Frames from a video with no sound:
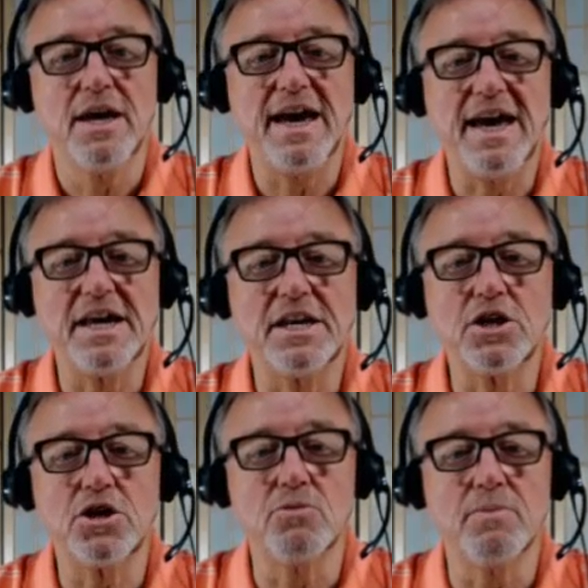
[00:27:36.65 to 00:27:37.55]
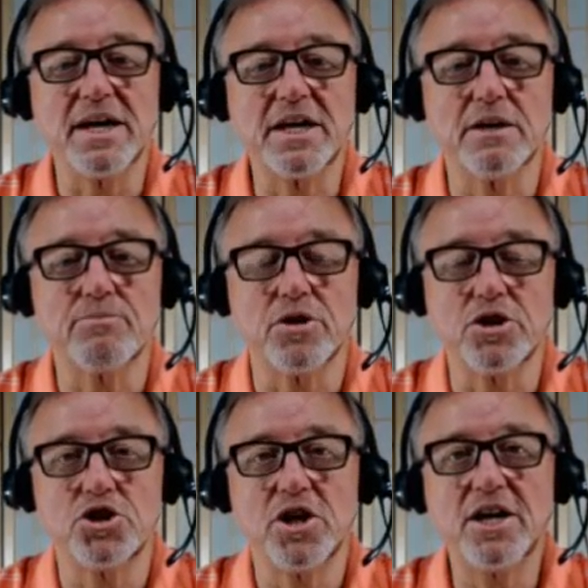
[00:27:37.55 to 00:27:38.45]
And you may get
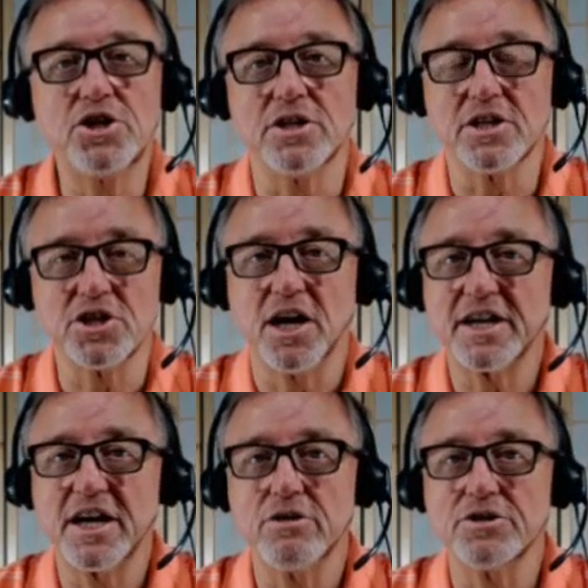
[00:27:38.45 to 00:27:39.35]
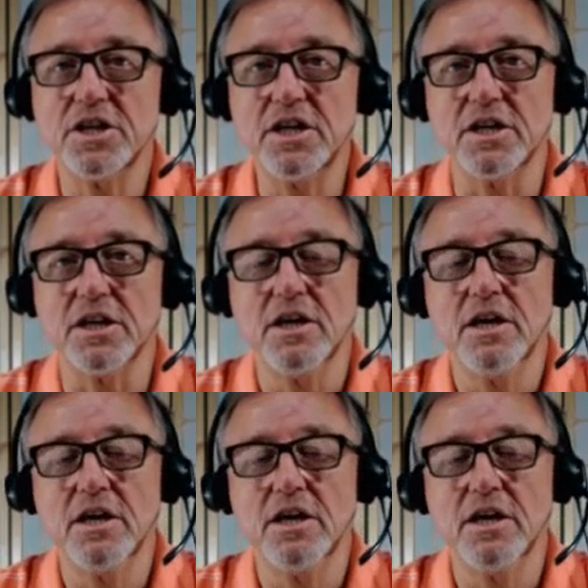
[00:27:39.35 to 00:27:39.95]
appreciation. It's not guaranteed.